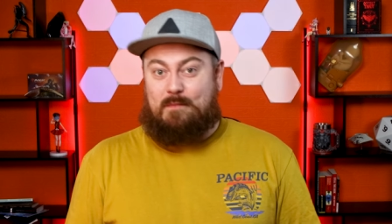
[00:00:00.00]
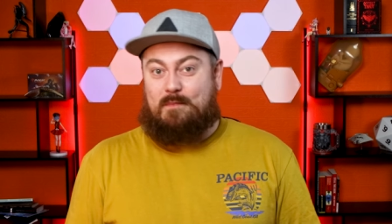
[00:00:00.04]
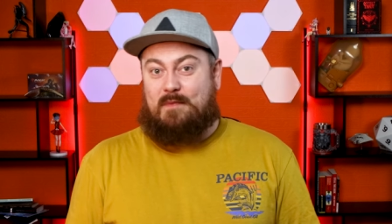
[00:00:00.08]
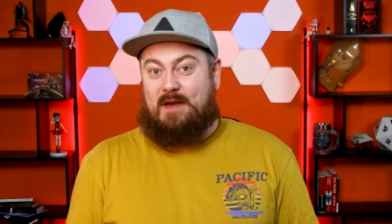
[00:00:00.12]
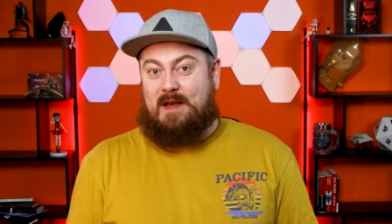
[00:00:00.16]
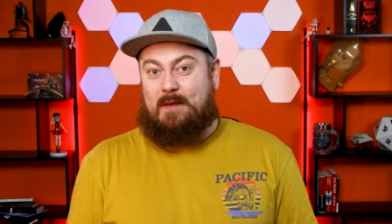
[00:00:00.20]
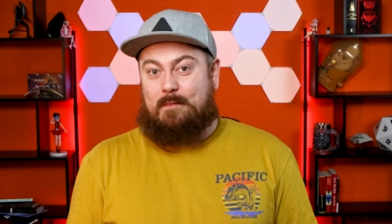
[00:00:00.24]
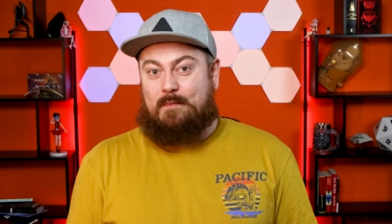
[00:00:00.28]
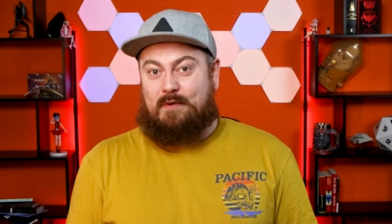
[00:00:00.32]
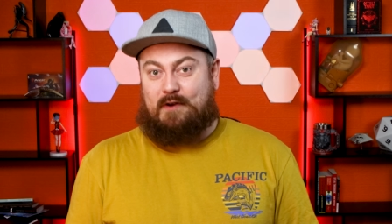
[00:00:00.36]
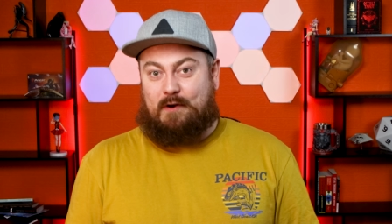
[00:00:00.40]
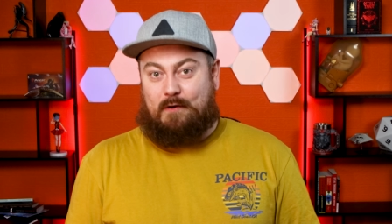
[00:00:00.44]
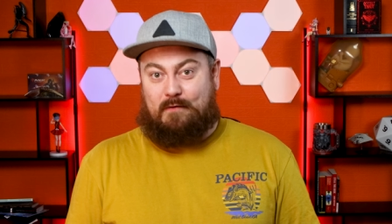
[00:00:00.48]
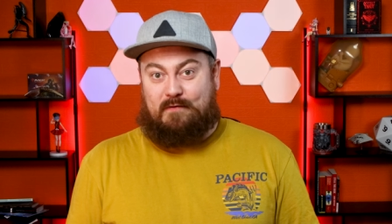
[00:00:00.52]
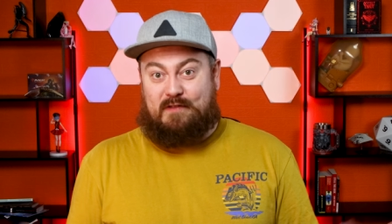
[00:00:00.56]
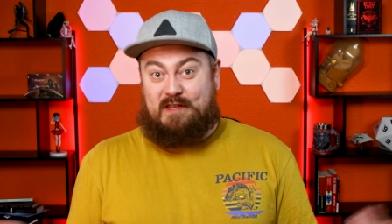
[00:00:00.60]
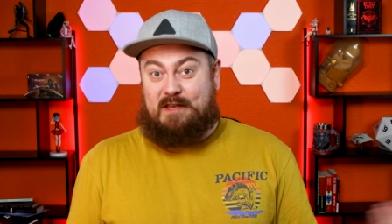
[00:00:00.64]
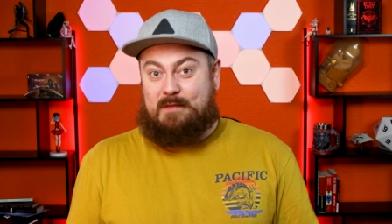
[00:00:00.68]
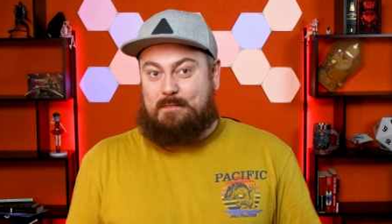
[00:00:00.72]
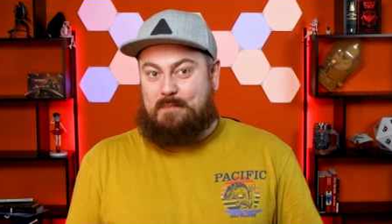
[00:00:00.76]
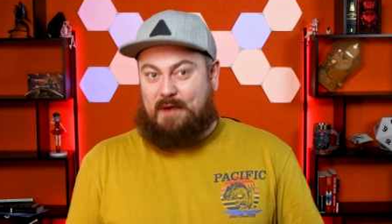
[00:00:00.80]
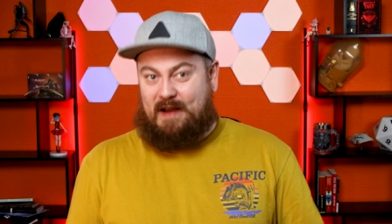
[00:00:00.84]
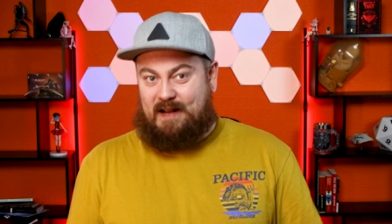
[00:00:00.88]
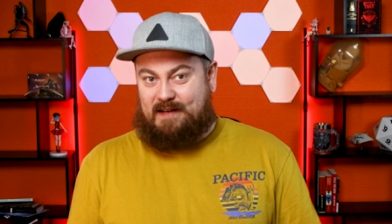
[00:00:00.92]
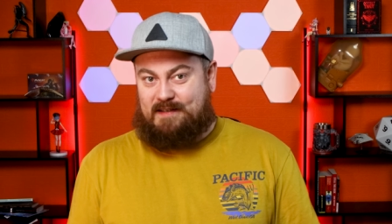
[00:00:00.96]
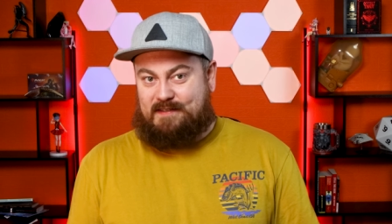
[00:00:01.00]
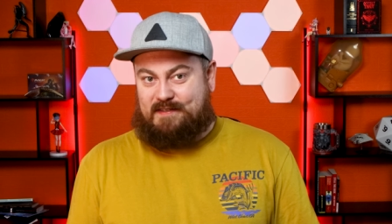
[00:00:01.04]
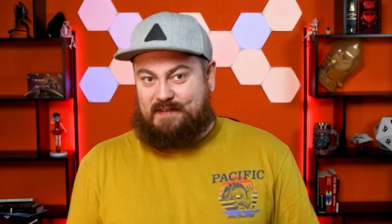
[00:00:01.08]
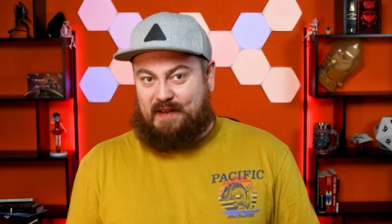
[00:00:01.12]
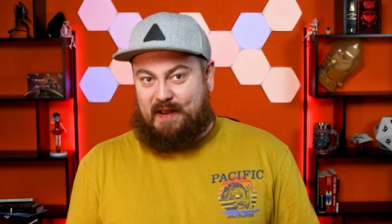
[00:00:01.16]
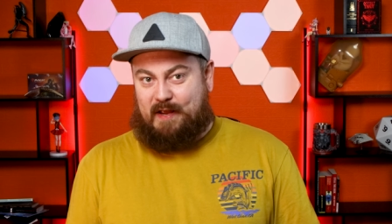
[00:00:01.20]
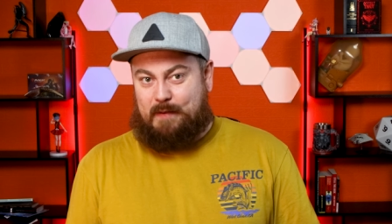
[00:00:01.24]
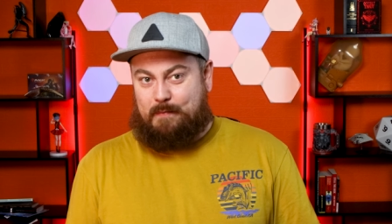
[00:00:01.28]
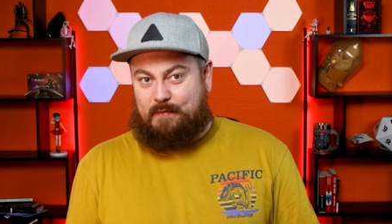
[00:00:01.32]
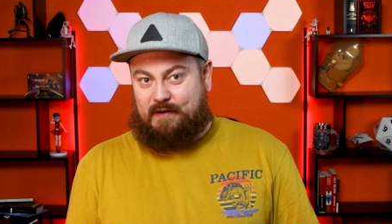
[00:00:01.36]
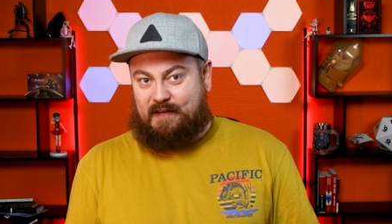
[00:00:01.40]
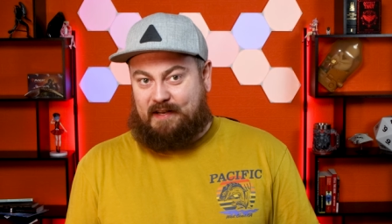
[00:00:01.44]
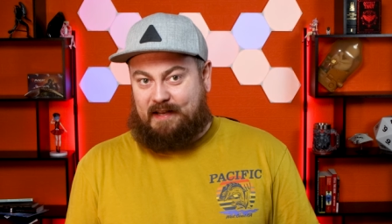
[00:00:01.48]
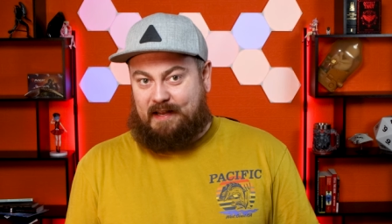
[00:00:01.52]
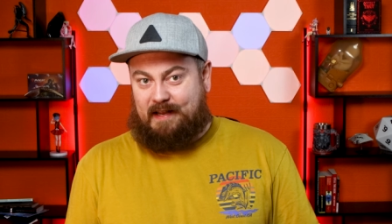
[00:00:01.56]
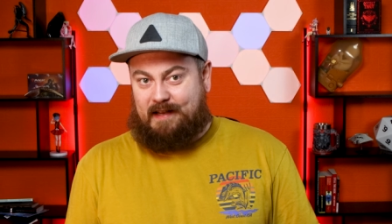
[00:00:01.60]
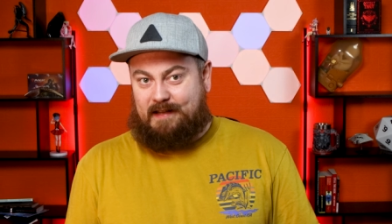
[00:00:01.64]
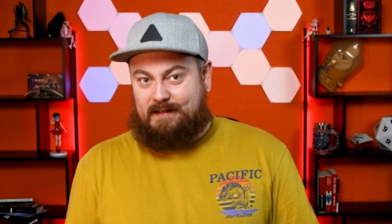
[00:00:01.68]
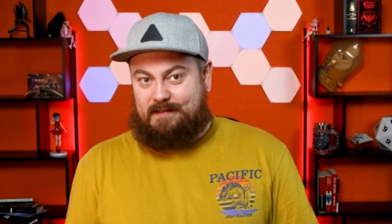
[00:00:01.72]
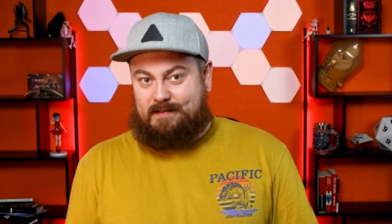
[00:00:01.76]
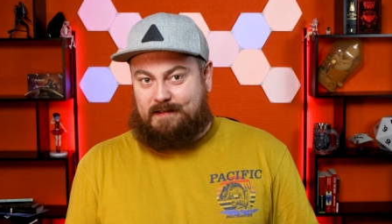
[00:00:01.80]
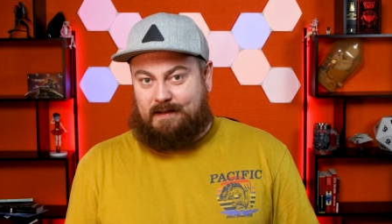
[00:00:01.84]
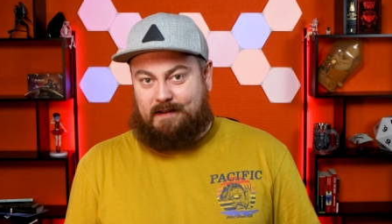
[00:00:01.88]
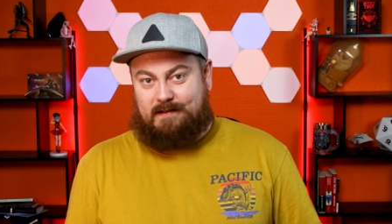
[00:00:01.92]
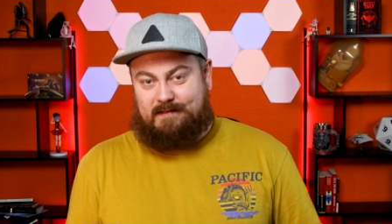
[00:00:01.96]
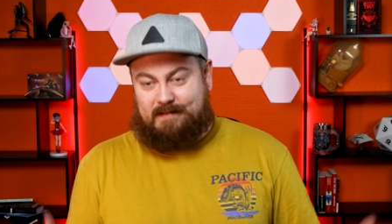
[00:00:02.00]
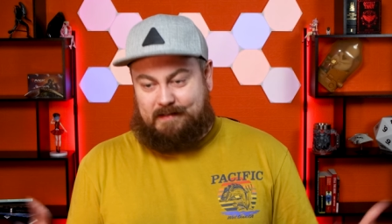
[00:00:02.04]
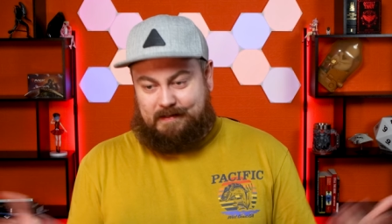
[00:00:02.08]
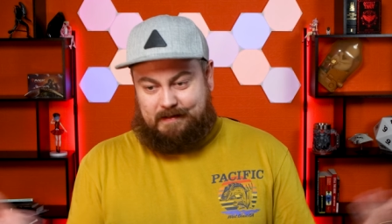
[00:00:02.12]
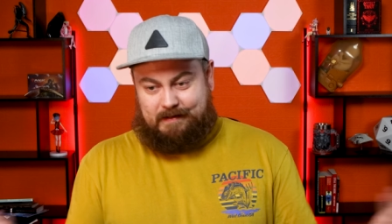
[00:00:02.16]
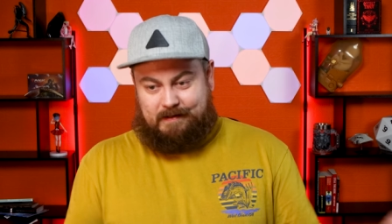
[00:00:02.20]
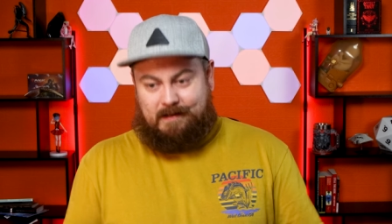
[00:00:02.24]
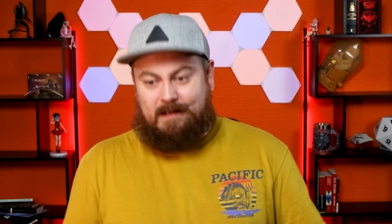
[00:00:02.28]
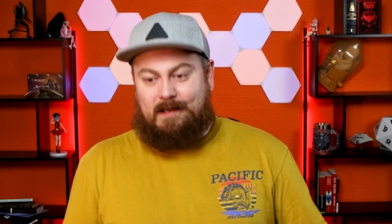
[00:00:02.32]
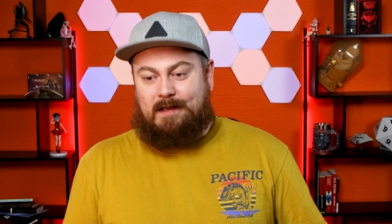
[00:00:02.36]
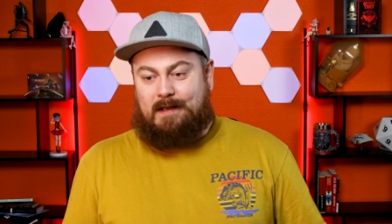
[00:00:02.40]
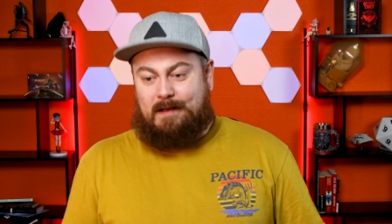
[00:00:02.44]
member of the Banzai Brigade and a